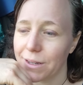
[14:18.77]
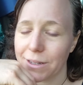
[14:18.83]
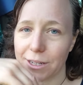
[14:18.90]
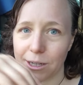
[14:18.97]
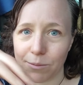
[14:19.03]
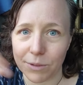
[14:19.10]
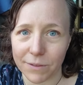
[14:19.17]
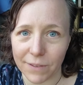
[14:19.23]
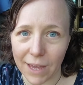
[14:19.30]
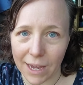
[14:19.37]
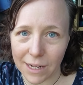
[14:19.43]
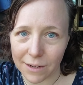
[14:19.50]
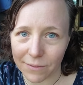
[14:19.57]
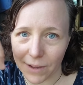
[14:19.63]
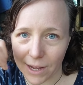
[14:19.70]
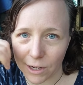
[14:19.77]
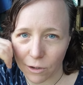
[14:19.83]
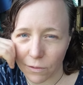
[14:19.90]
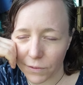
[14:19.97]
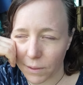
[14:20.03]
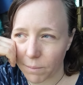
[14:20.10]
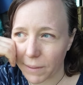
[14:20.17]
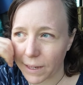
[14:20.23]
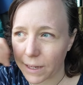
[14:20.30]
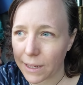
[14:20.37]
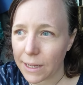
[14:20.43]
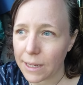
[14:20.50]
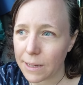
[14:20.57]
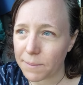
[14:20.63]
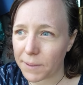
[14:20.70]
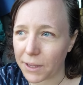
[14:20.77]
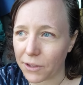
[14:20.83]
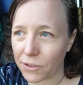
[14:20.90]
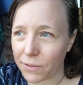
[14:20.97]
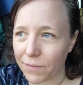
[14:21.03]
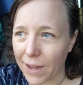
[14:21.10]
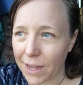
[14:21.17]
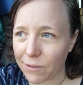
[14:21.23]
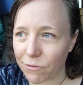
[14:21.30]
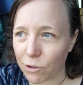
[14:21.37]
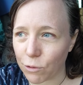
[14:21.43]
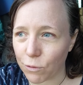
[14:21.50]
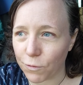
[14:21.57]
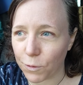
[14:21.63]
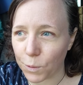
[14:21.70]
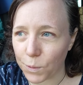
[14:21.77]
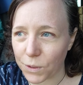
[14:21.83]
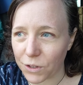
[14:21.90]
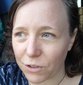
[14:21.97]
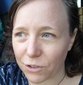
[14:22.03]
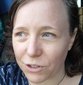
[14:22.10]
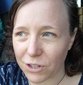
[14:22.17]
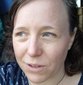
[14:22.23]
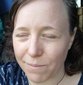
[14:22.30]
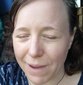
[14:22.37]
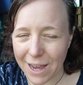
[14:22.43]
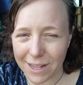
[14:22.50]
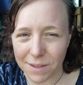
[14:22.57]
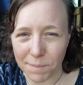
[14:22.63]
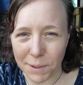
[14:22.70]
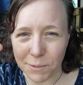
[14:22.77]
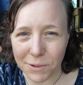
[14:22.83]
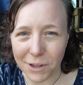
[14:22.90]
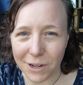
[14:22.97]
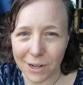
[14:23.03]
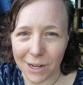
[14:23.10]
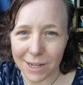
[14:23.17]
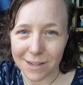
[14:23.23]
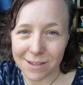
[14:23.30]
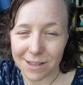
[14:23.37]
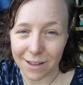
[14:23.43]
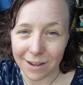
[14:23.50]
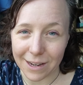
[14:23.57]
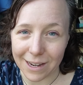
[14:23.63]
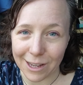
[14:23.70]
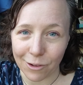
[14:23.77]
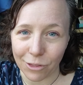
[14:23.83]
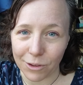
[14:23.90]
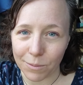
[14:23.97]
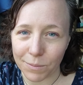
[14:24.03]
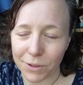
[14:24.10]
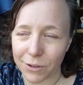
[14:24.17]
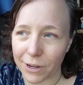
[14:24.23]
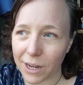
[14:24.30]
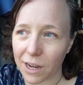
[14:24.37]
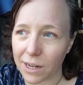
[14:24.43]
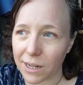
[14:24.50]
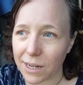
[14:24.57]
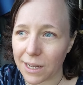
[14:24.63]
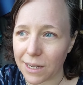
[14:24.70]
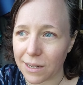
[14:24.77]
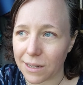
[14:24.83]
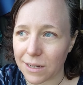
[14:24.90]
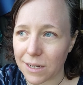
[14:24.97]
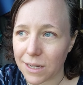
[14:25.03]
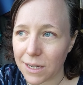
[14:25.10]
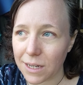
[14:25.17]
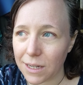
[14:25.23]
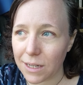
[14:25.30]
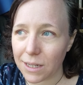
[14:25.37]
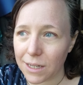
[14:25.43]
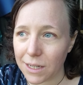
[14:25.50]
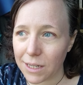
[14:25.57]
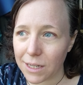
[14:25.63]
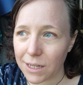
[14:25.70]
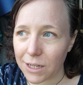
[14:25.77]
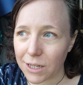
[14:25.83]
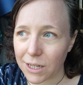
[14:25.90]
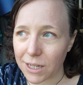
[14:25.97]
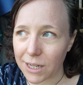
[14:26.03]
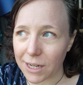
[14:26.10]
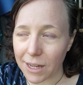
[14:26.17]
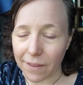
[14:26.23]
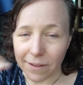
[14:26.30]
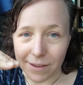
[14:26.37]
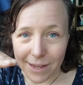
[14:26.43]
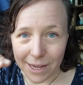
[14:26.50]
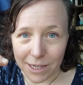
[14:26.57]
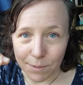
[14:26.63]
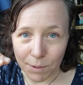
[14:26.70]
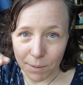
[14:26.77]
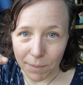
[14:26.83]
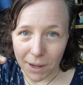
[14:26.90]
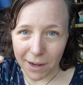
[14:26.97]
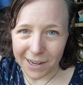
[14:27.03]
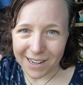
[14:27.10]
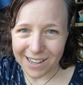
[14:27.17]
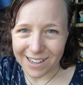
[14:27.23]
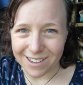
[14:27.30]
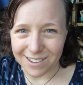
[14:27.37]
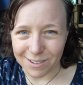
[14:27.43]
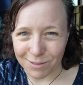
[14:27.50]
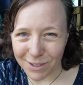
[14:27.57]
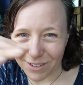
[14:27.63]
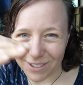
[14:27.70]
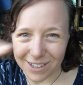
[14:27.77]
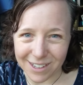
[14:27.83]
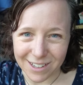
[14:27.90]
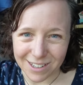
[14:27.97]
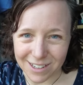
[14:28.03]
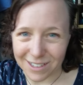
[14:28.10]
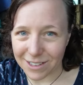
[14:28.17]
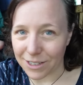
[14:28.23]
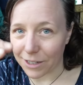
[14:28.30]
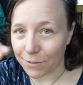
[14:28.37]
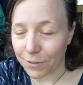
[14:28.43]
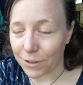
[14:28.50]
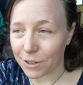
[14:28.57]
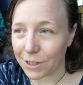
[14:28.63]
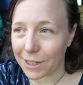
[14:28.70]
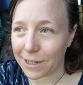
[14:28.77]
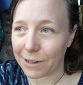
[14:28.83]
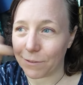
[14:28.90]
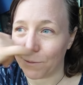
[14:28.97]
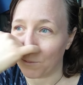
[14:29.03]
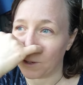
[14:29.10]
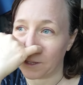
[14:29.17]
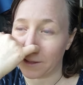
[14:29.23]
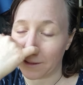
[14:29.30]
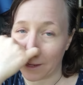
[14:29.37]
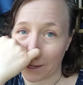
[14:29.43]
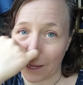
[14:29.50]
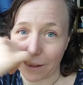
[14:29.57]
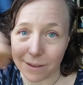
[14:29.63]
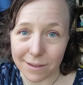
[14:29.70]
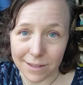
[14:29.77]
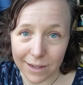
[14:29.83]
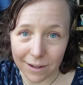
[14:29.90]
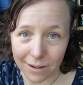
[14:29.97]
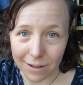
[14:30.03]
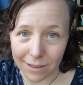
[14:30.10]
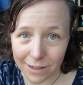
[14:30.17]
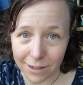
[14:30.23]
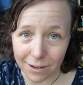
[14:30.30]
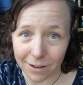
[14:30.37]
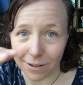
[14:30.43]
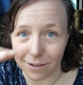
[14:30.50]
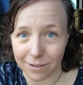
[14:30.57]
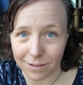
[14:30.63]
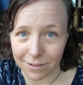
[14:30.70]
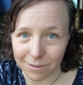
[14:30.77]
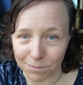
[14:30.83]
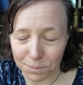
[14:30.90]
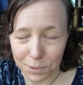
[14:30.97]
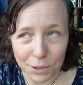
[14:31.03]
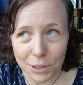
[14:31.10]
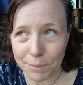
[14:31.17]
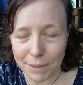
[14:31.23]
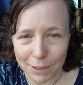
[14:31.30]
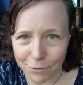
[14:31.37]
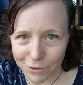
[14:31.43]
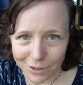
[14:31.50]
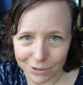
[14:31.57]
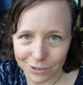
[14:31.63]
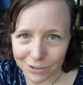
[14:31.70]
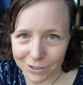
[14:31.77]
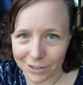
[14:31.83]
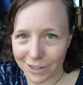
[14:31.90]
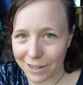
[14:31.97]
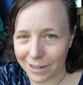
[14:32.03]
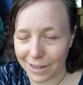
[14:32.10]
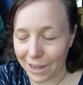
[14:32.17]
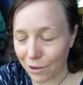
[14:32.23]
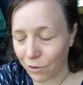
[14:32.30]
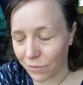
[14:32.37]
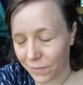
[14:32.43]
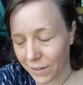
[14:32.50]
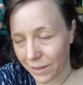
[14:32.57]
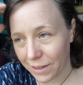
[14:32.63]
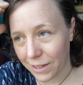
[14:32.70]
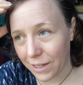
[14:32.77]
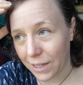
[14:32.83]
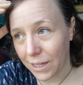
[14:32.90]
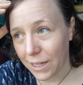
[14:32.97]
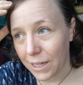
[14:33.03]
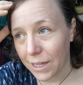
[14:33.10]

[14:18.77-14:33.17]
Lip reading: terms of getting the van off something, because the van rolled forwards onto the mats, but it was only like slightly on them. So I kind of needed another set to put behind it, because sometimes you need to kind of shuffle, and if one set gets stuck then you can't put them anywhere else to get off anything.